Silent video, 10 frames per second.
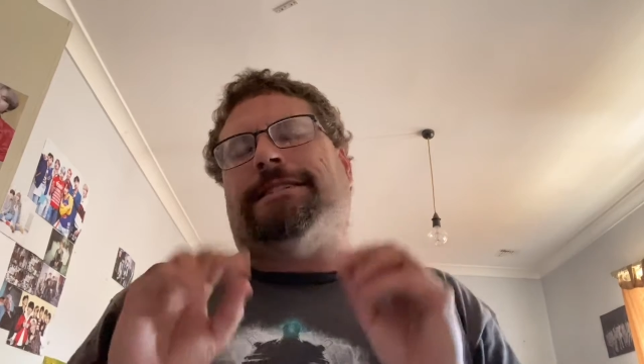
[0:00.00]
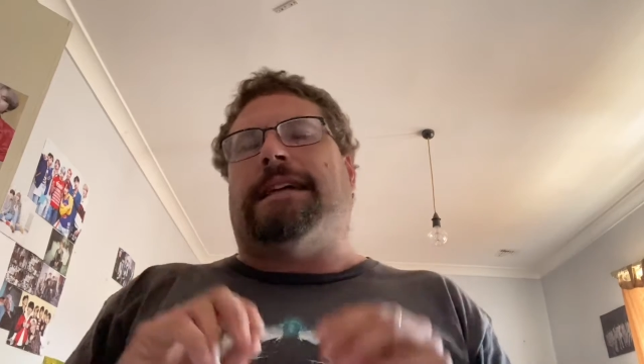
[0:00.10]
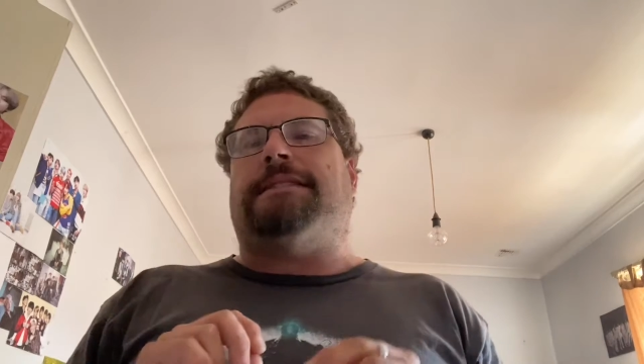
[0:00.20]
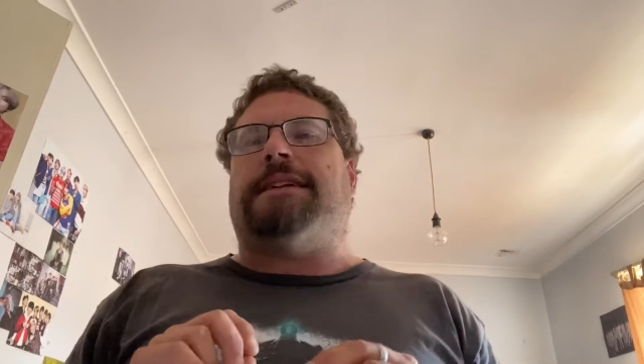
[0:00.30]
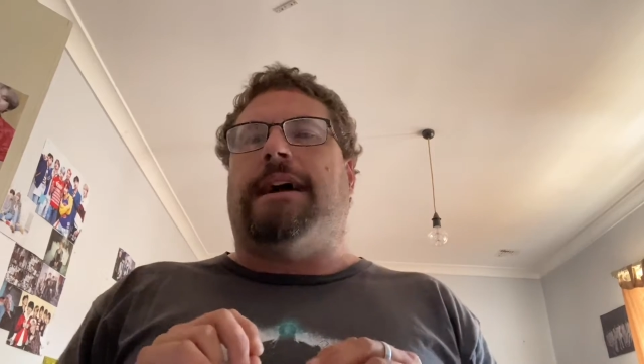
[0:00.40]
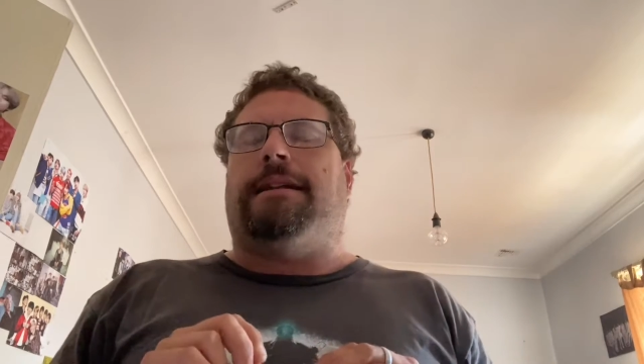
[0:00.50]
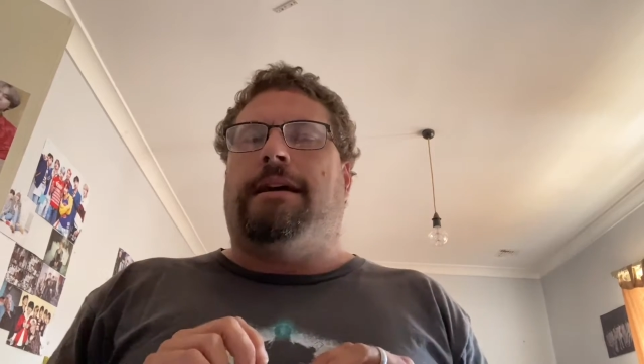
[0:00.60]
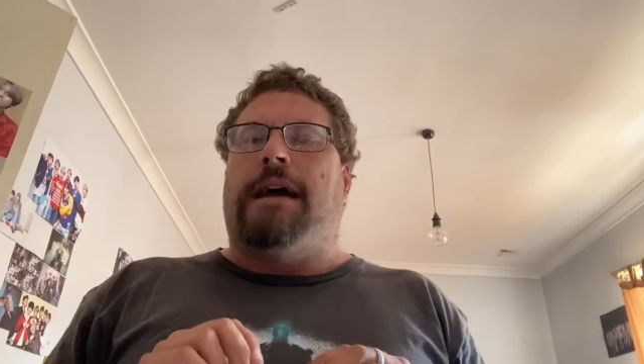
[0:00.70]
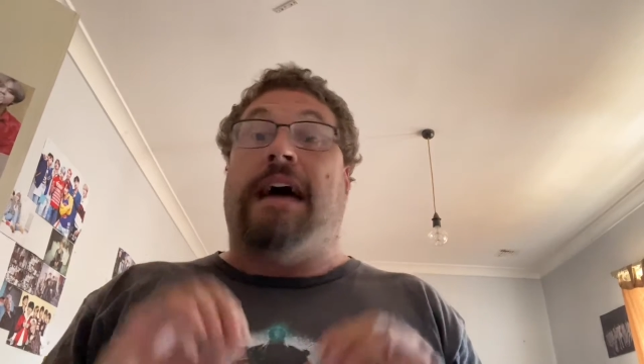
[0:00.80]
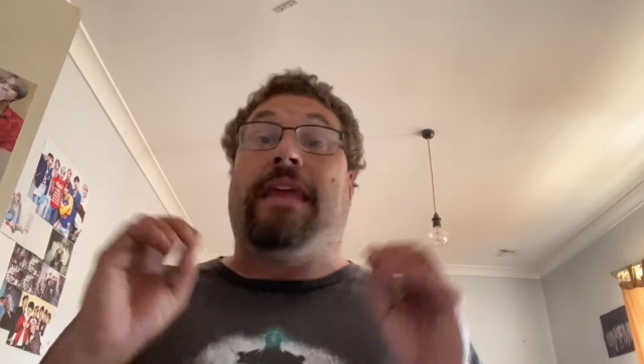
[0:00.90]
it to that date.
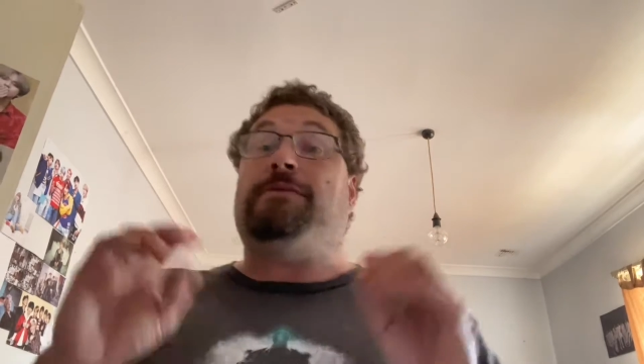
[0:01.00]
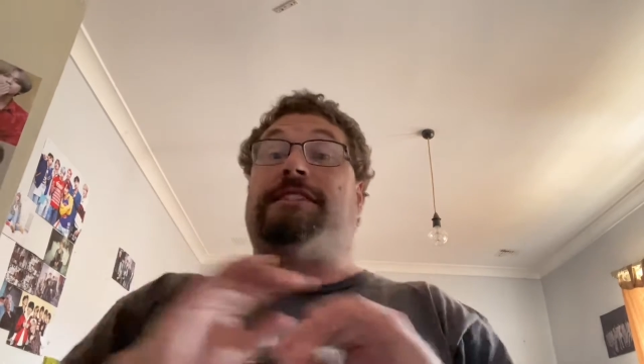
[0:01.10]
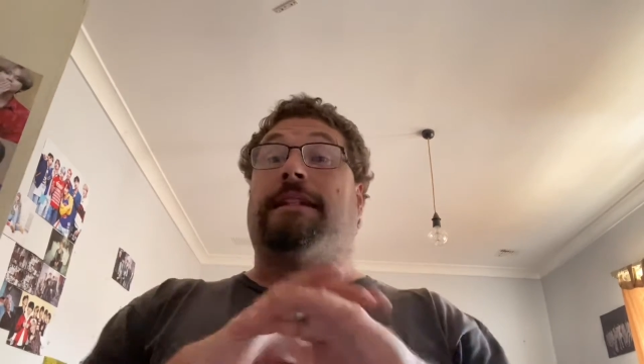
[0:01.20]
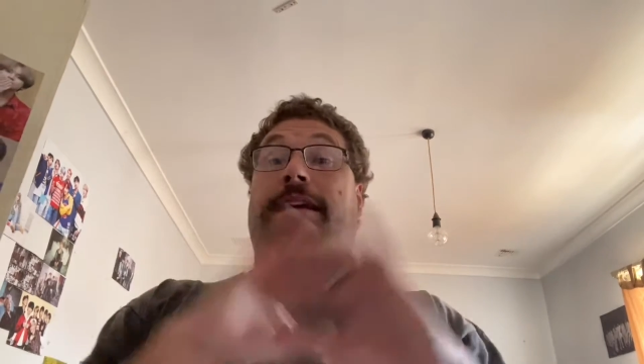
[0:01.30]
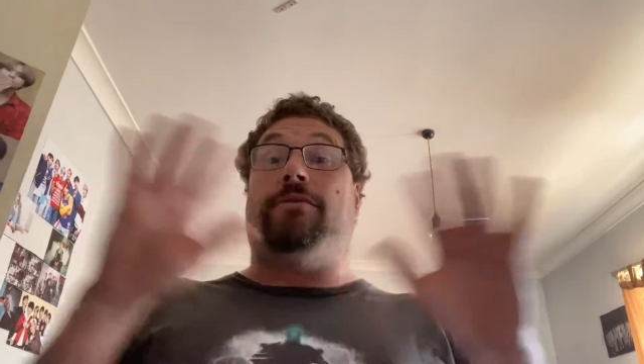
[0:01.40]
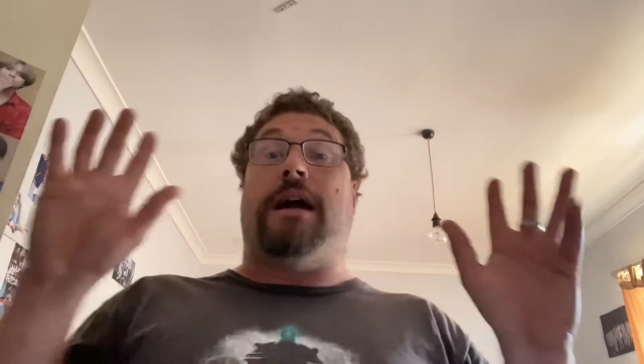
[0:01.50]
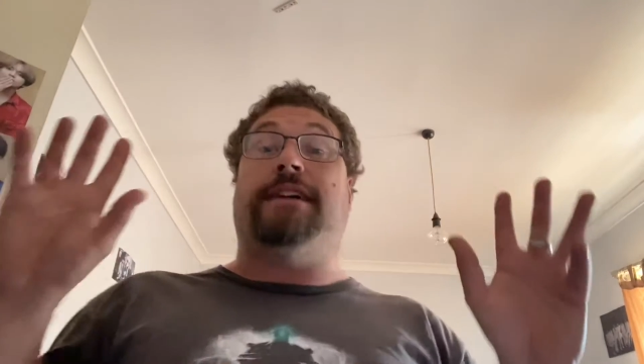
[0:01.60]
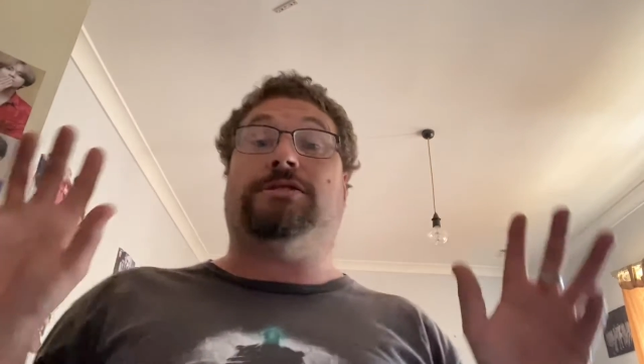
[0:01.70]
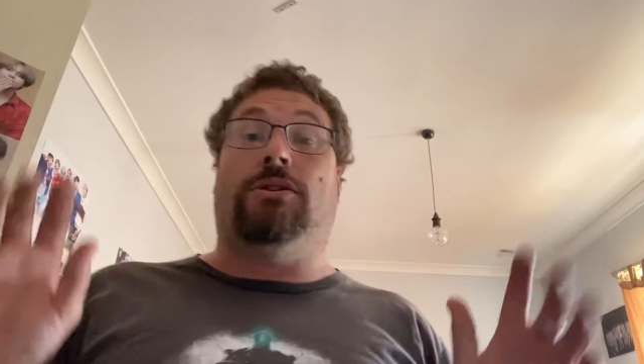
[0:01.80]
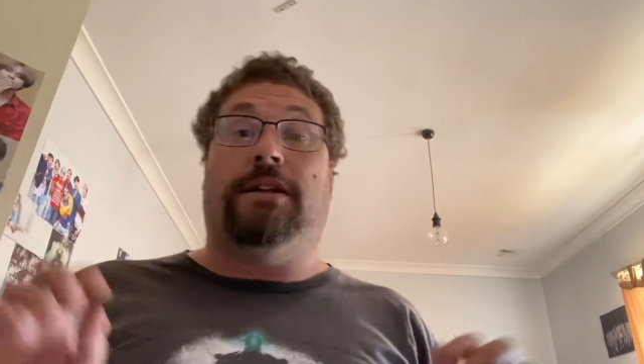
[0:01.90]
And that would suddenly
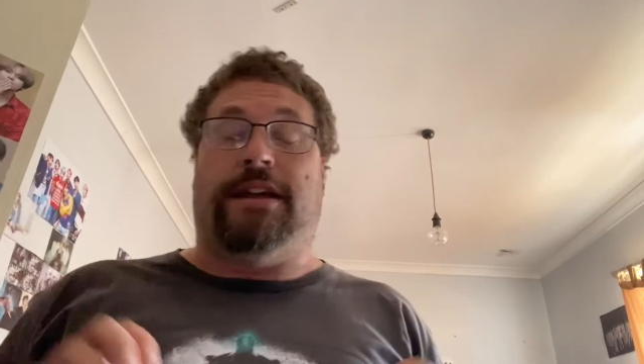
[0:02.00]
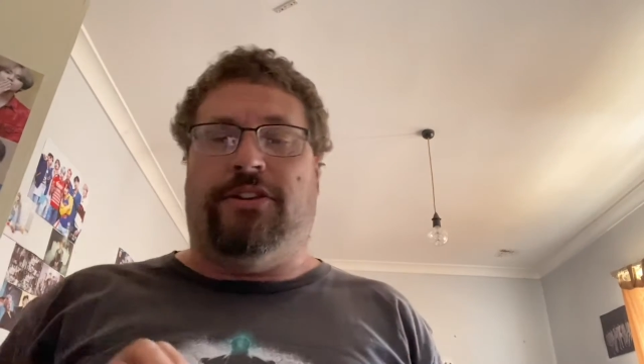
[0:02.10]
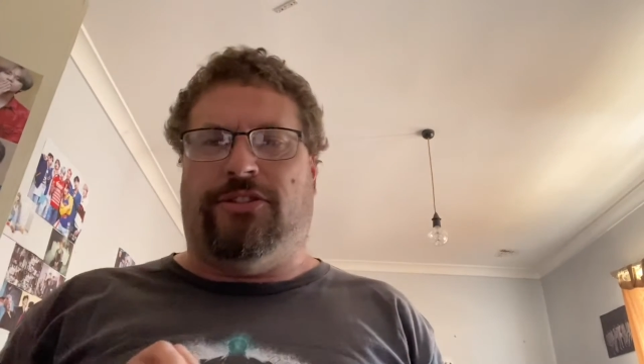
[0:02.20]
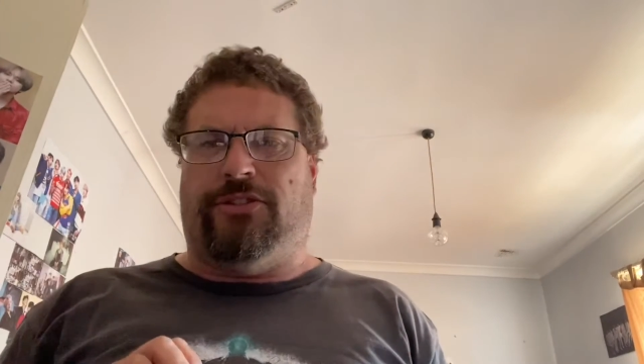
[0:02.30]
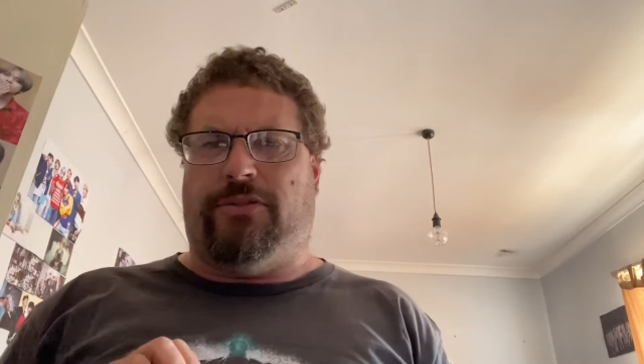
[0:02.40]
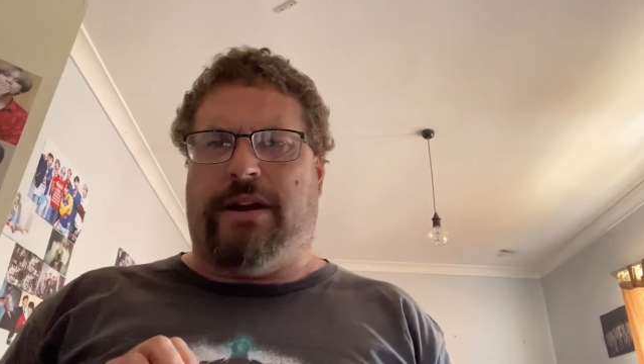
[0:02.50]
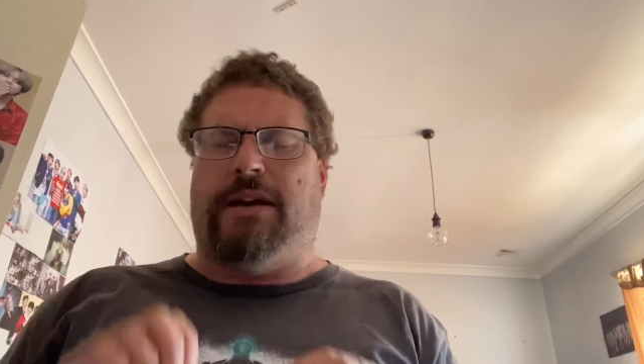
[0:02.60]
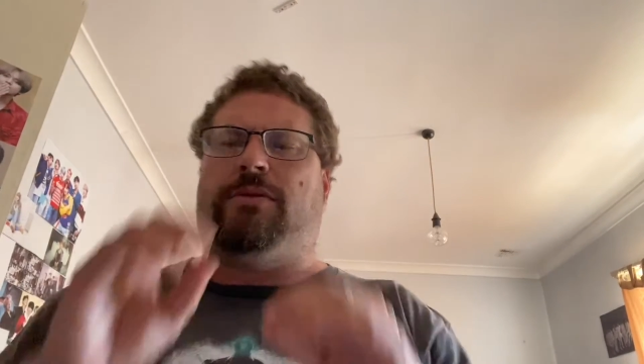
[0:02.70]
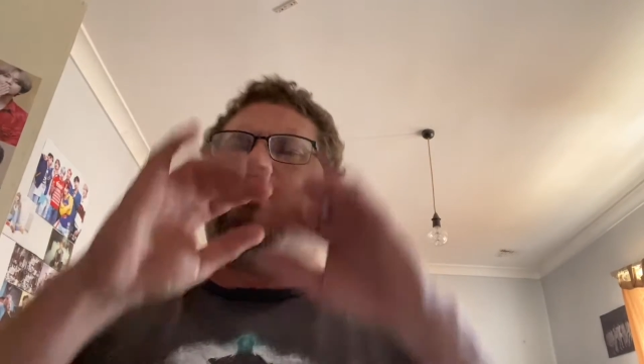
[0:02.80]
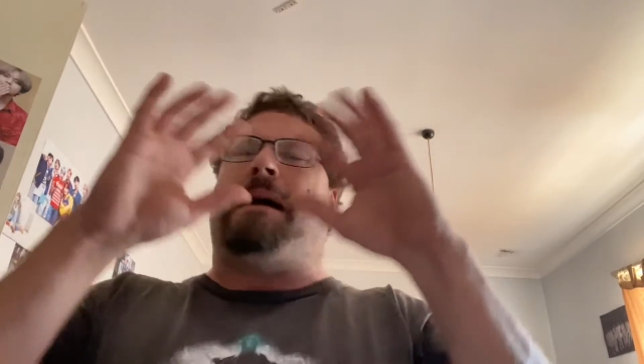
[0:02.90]
erase all the history
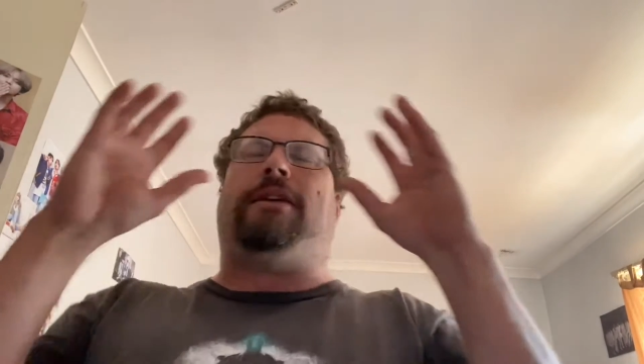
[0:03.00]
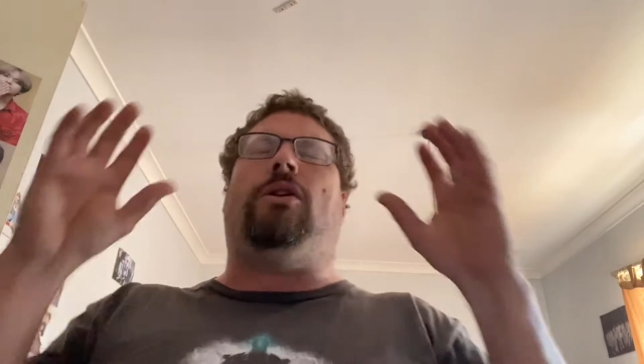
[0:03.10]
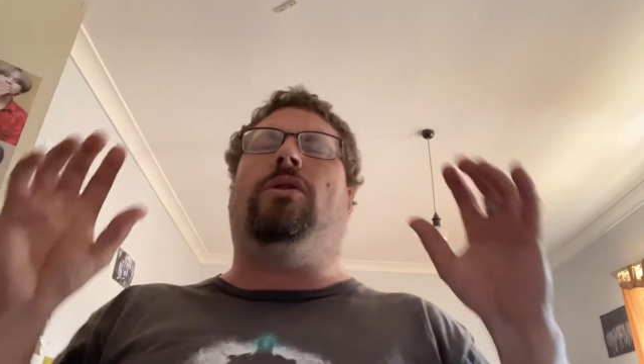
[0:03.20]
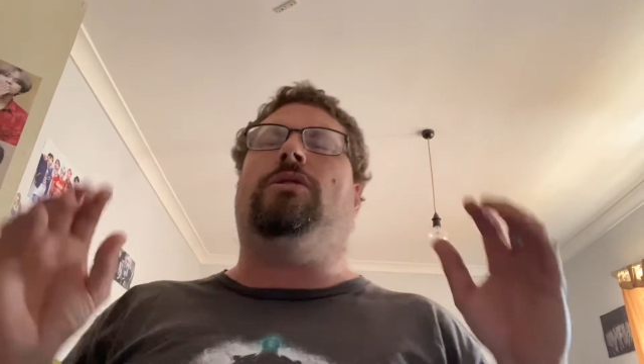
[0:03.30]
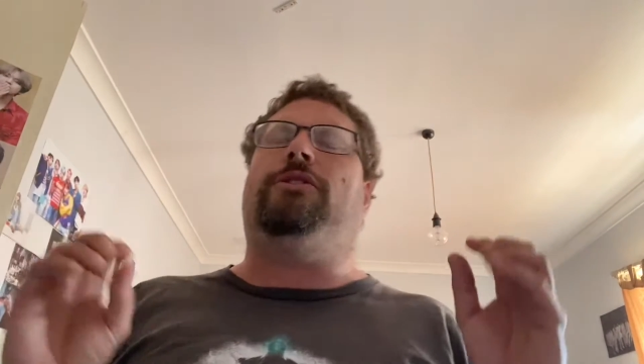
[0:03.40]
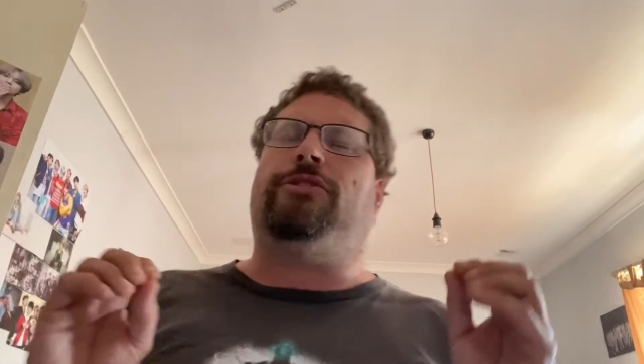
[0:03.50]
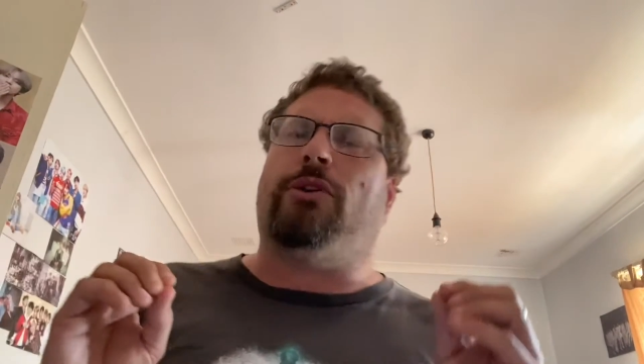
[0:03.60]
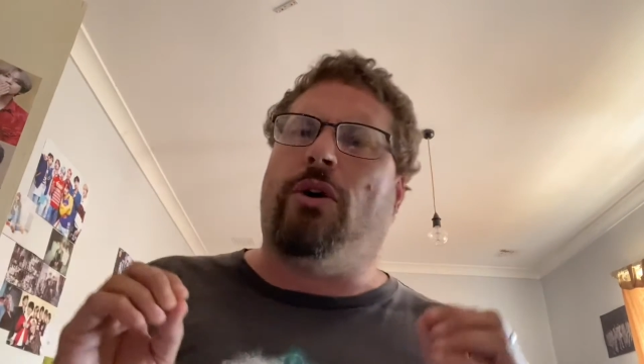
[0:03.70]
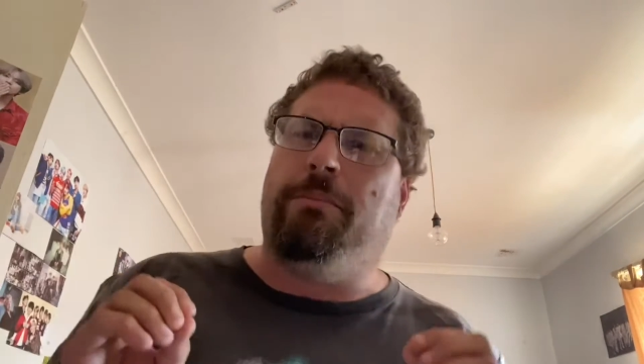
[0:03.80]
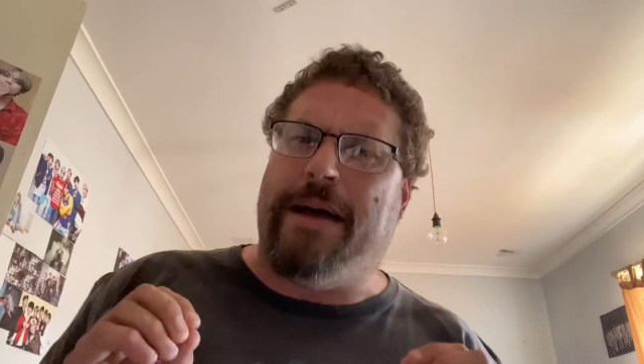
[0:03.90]
and would make all the
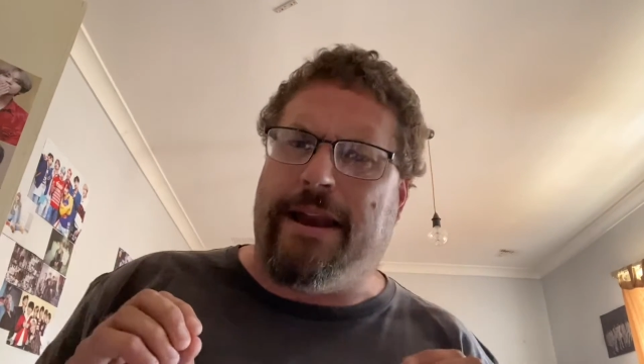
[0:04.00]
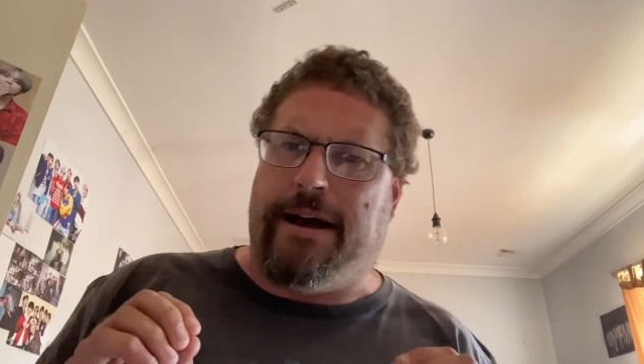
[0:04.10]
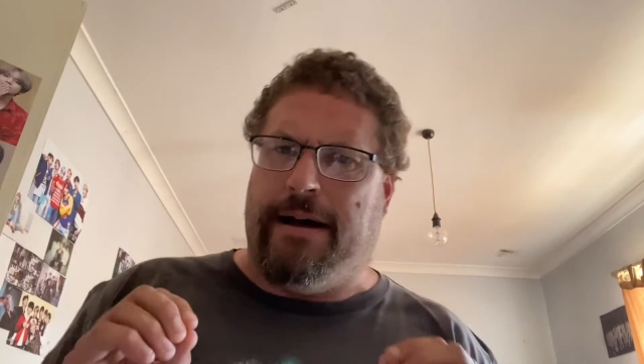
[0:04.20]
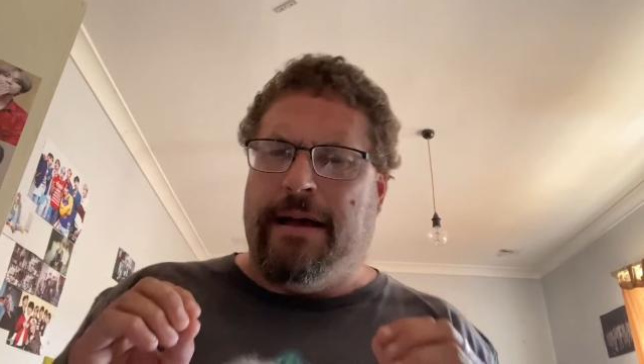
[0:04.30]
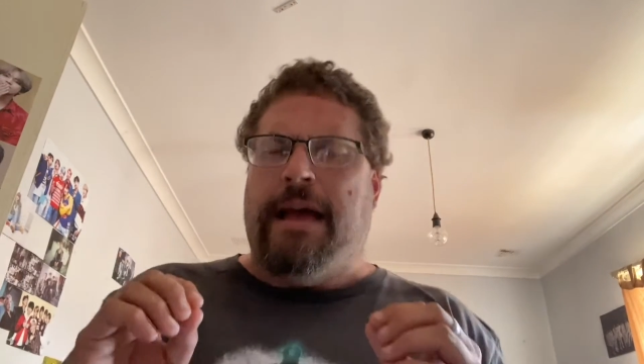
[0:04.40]
sore better.